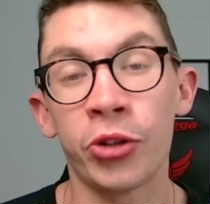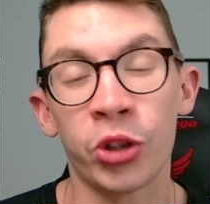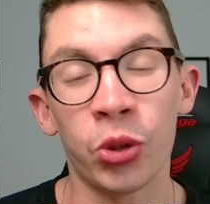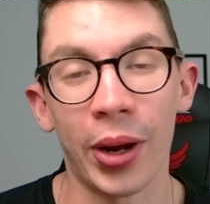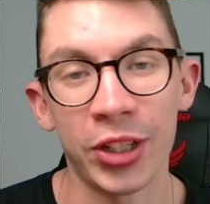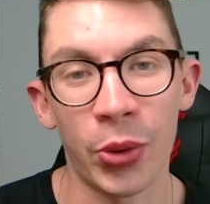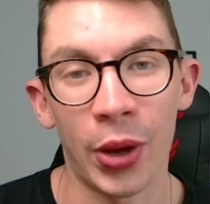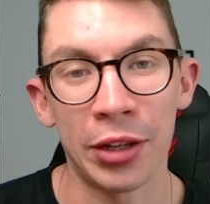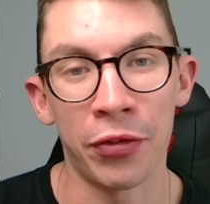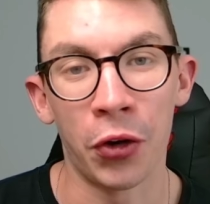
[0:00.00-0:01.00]

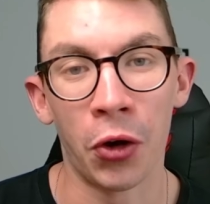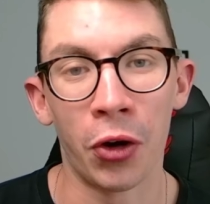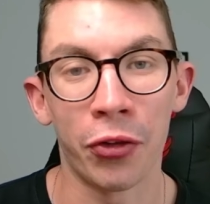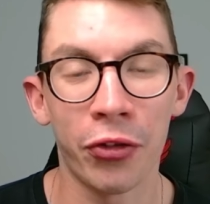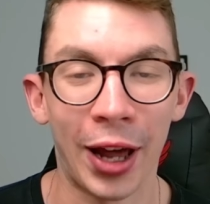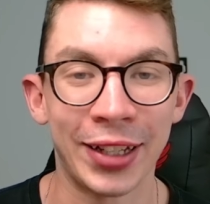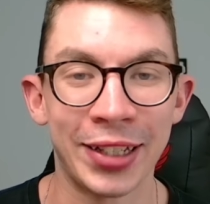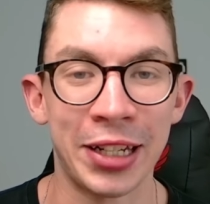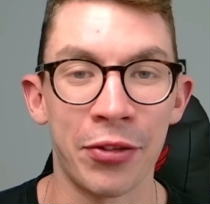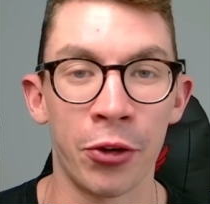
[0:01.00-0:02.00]
2024
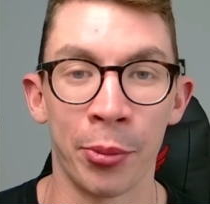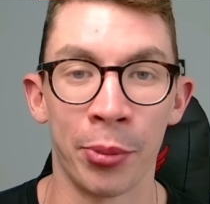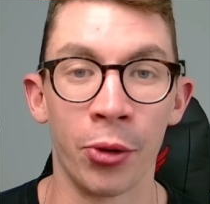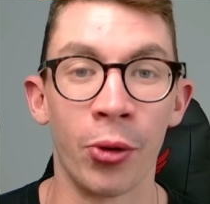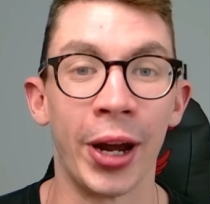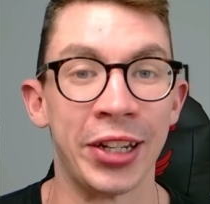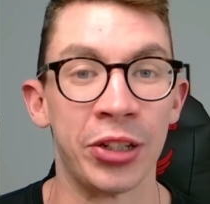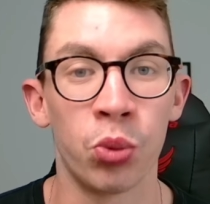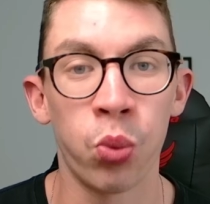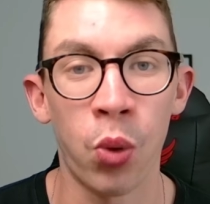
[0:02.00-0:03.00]
fantasy football
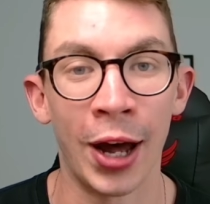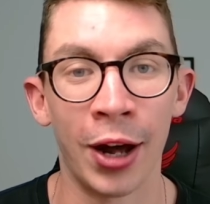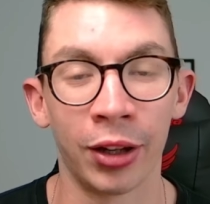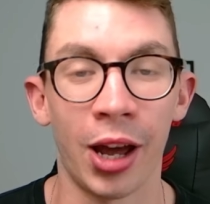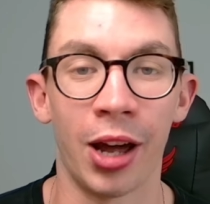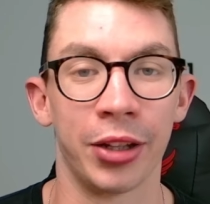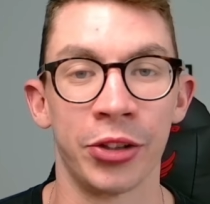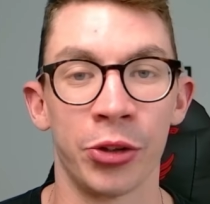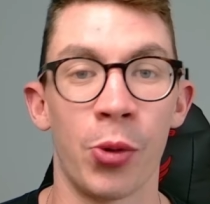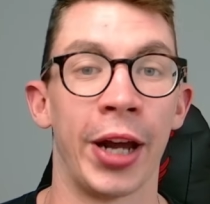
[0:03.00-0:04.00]
is well
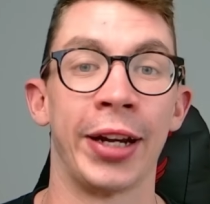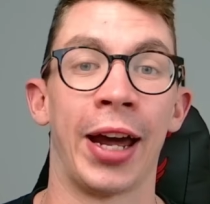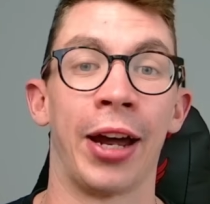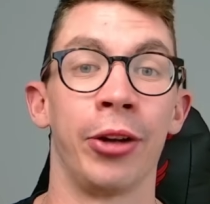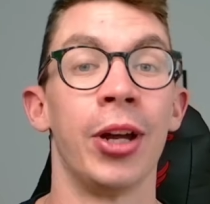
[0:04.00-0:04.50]
underway now,